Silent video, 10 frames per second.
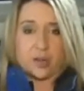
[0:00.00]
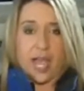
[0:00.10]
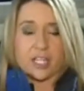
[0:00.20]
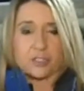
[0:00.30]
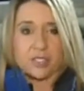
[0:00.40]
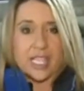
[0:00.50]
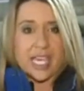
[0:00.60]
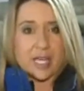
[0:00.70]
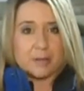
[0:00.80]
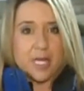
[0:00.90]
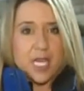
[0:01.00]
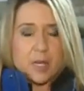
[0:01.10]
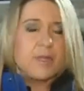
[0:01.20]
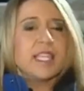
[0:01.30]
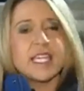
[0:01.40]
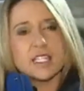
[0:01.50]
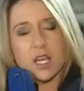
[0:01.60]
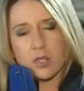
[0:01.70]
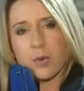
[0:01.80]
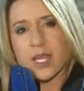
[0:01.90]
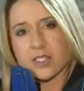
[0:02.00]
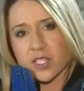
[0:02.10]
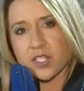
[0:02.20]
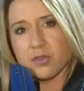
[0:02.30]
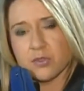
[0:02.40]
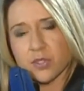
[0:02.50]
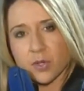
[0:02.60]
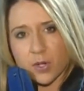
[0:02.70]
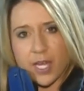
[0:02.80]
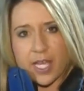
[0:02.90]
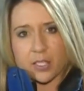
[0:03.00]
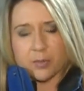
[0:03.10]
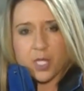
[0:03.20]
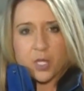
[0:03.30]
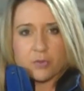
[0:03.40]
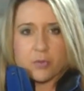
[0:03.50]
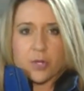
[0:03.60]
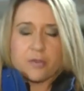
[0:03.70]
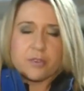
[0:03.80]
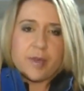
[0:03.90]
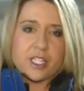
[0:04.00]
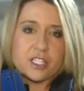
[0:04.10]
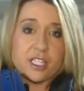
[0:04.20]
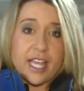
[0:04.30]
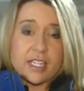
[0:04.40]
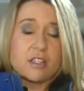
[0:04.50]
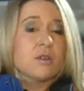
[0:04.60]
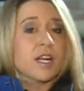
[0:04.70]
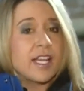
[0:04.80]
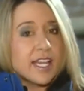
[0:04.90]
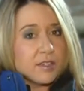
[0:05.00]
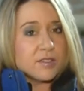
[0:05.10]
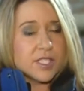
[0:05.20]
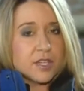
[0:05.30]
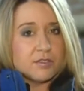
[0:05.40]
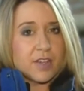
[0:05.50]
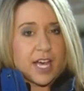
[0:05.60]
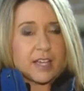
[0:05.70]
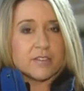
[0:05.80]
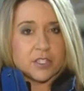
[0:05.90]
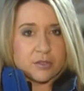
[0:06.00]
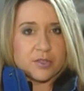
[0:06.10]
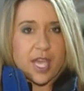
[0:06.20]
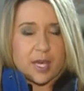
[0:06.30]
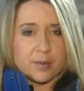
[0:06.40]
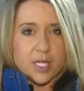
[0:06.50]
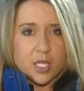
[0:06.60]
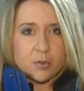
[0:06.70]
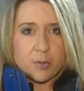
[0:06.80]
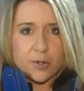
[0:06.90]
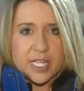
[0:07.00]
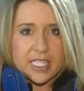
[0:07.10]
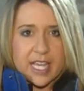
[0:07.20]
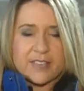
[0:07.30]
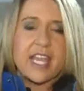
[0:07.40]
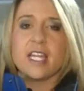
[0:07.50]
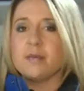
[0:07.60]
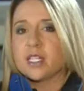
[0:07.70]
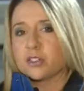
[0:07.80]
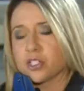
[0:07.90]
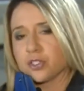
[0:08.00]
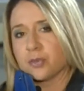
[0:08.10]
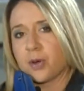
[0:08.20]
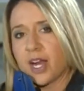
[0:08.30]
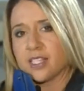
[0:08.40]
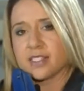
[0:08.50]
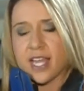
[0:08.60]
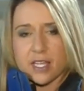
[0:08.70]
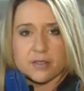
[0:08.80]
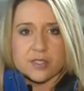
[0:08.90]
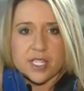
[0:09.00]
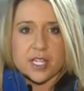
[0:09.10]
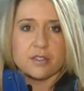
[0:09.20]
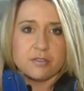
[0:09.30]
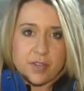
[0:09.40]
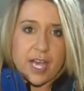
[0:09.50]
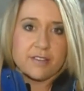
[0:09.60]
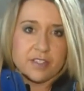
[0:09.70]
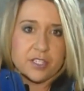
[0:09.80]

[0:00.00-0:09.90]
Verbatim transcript: are actually up, but they could always use your help. For more information on that, go to our KOCO 5 News app. Reporting live in Edmond, Crystal Price, KOCO 5